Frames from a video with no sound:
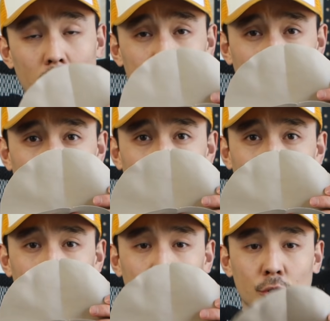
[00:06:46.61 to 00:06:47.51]
Now you
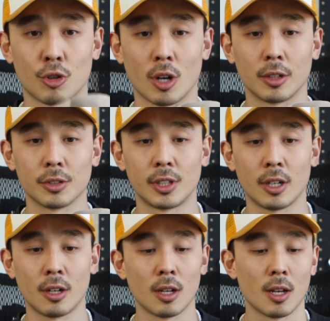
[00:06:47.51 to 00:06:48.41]
have little triangles
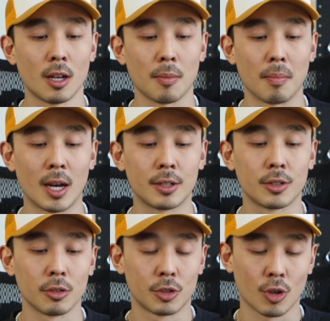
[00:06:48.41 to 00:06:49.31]
here.
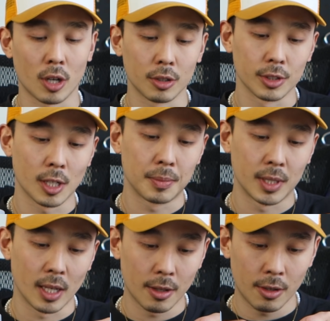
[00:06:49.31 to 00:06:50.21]
Match those triangles up
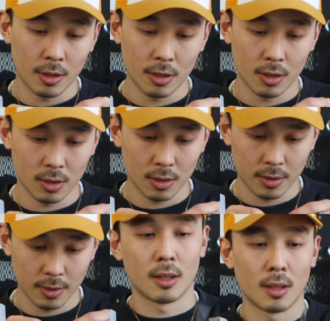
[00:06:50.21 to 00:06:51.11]
together
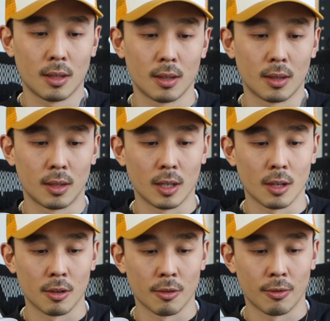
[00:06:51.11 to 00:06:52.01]
so that we can cut
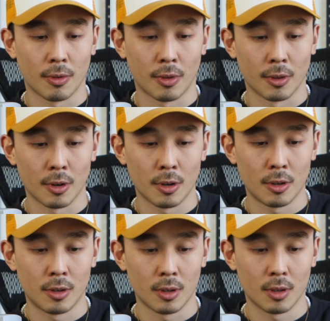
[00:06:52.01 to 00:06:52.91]
the other
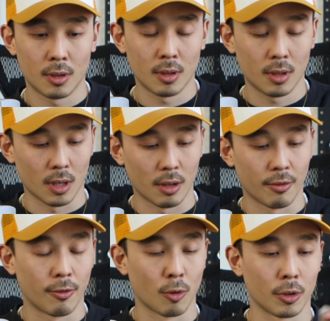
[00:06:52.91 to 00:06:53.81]
third and fourth
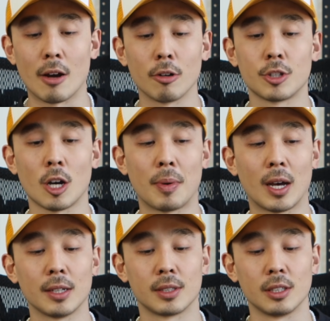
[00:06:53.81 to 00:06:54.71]
triangle. Now our top
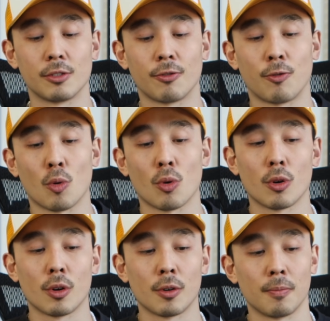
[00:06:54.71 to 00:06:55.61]
has these
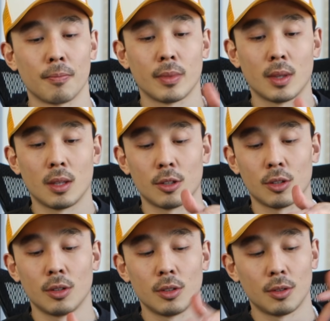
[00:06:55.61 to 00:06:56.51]
4
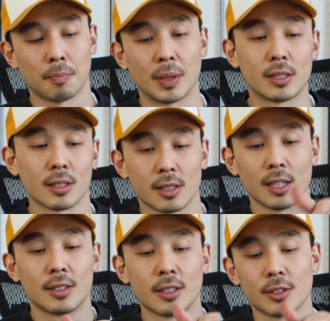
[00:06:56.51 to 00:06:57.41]
pizza
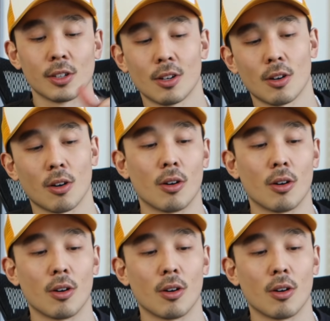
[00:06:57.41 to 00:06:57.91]
slices,